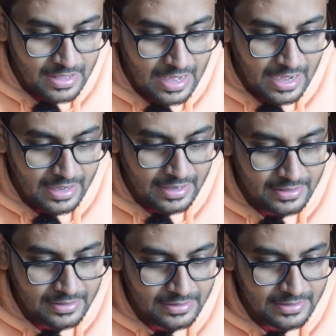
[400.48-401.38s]

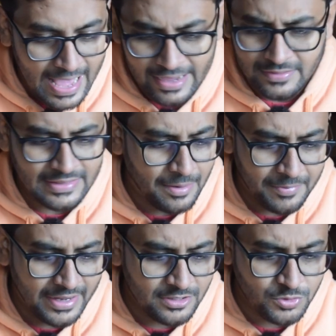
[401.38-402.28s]
Uh, again, they have
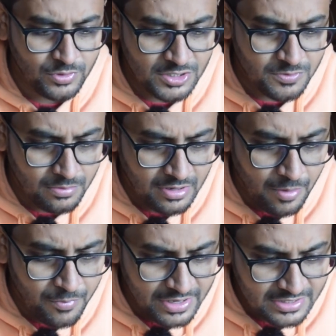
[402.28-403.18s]
taken students from
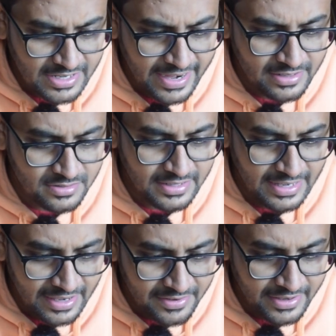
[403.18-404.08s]
computer science,
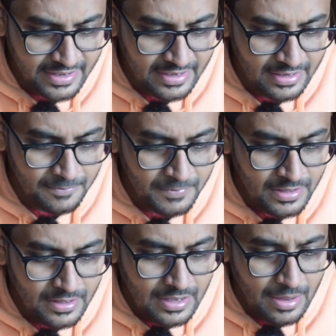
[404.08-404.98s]
electrical,
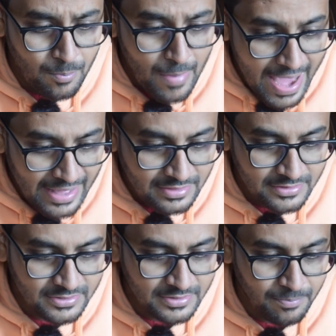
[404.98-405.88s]
uh,
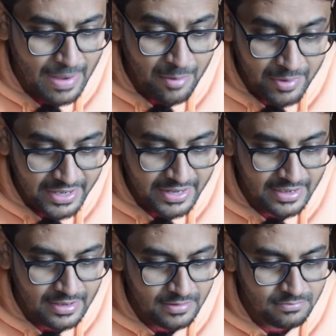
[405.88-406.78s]
maths,
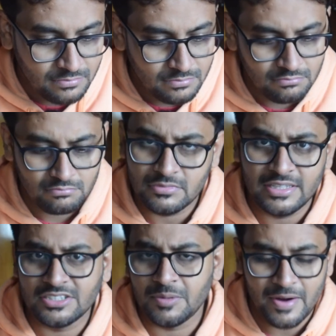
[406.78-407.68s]
biomedical,
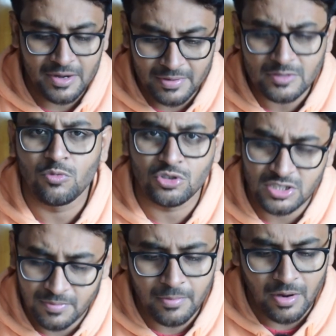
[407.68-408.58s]
these departments,
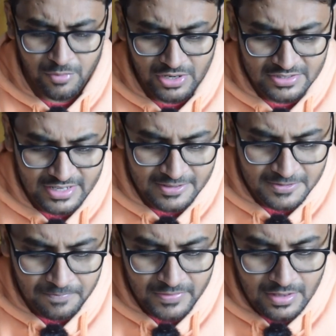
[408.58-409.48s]
mostly from computer science.